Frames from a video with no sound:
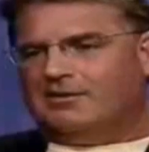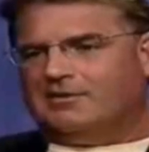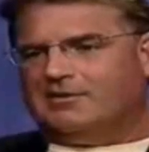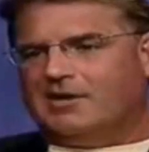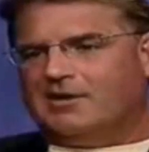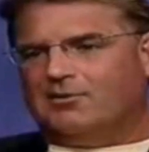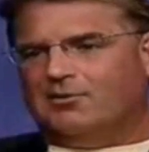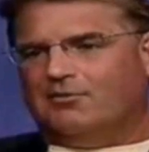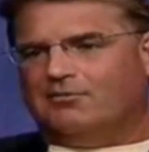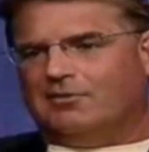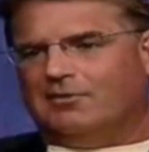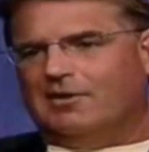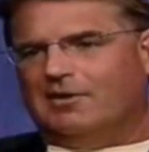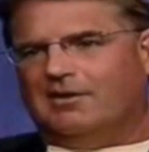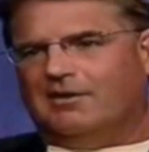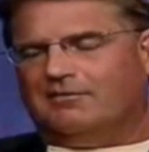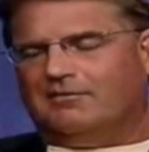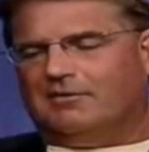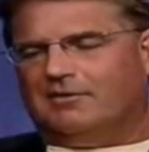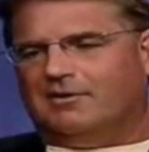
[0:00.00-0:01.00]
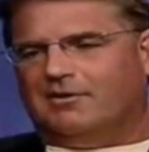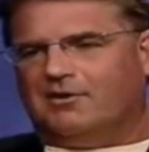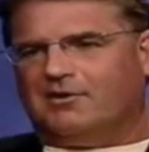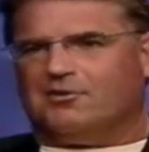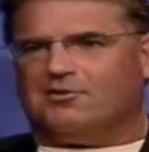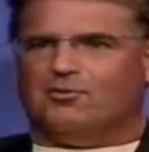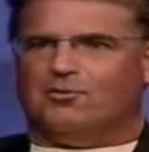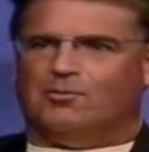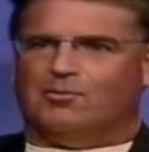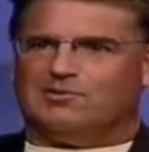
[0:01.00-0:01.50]
And the title of the
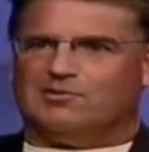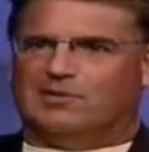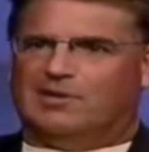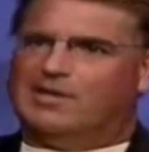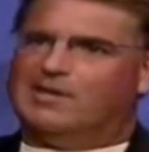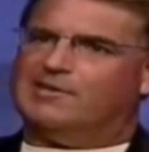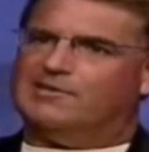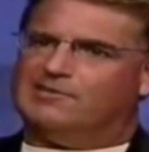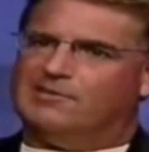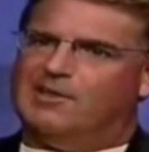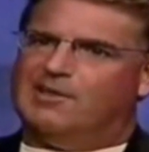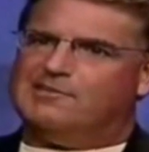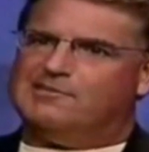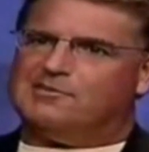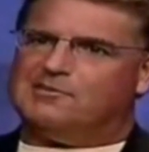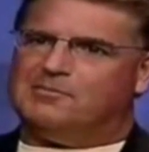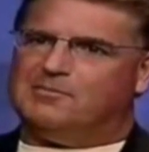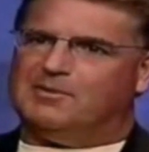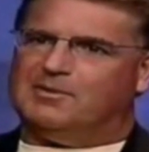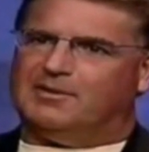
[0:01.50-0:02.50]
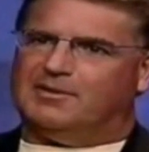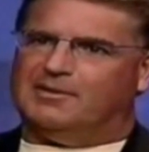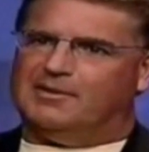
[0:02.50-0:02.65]
article was Lincoln's Lesson.